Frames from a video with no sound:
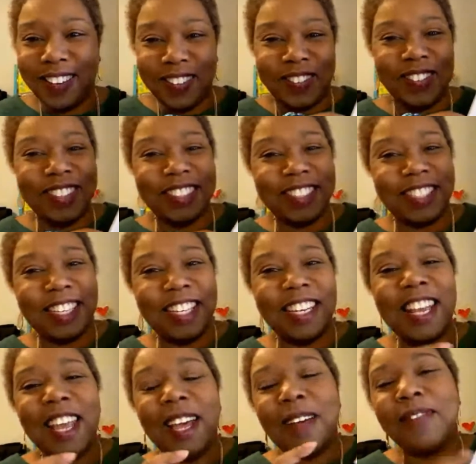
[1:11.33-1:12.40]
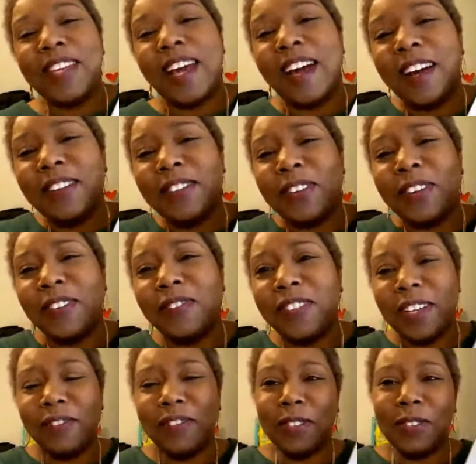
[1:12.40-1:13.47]
Once again, I'm the author of
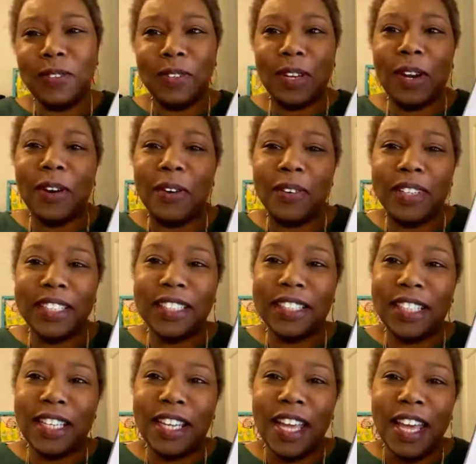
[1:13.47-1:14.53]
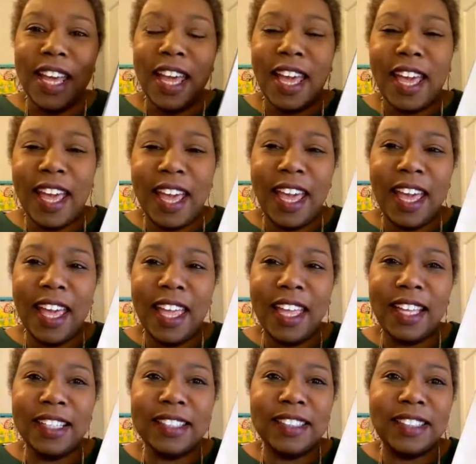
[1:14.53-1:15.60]
Love the New Currency.
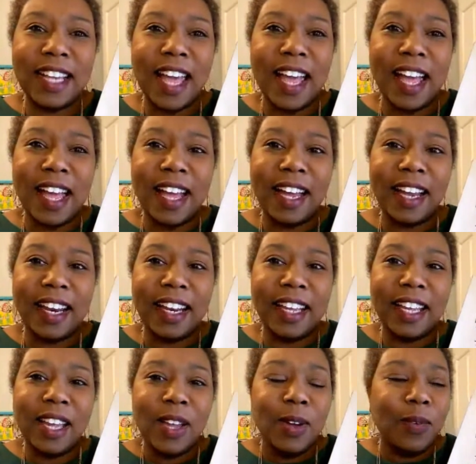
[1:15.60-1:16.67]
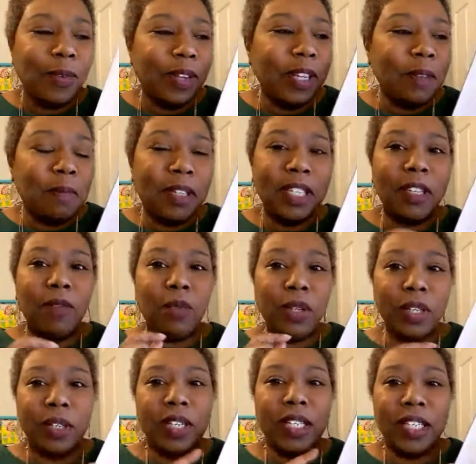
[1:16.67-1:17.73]
And I really believe
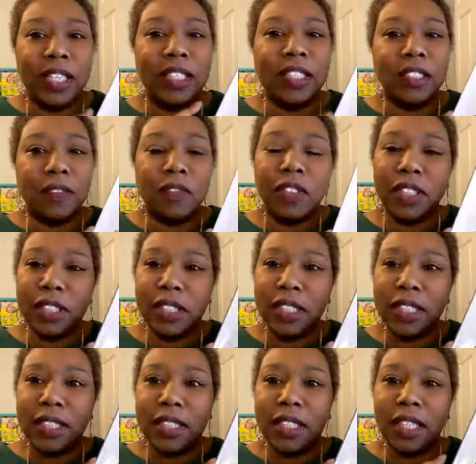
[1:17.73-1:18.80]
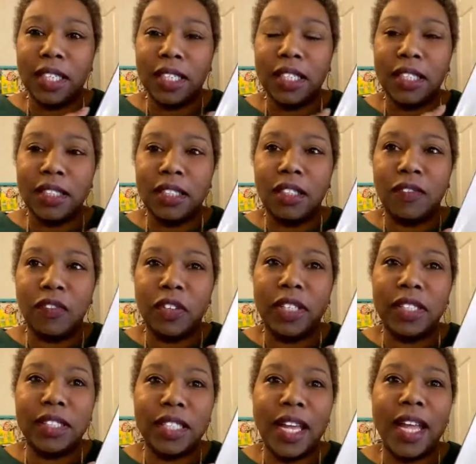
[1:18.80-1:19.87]
we're in a different season, in a different
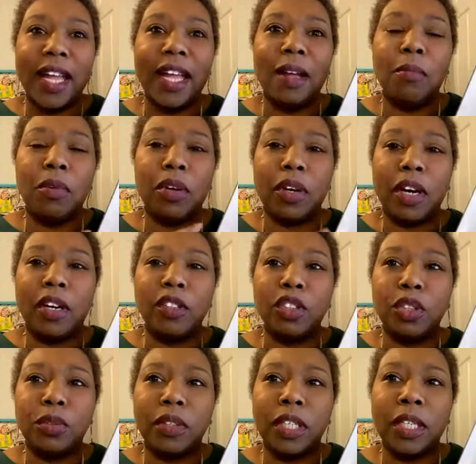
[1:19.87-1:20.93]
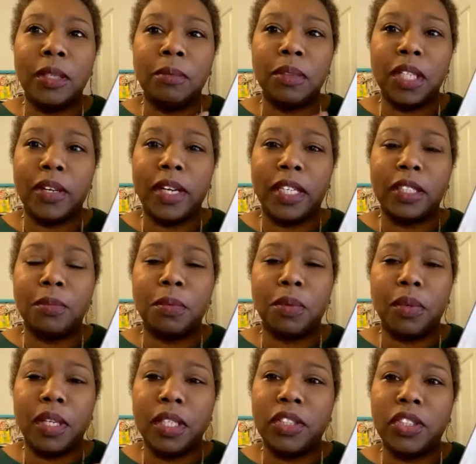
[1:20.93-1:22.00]
time where our dreams, our
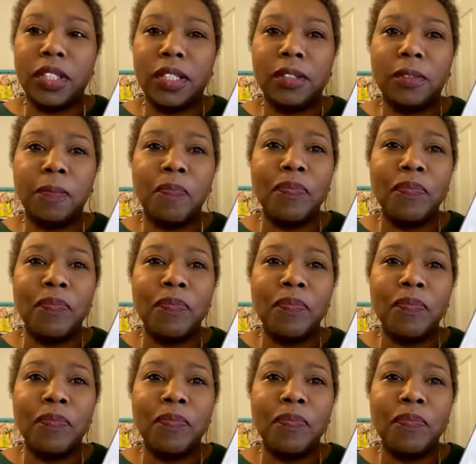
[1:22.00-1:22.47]
aspirations,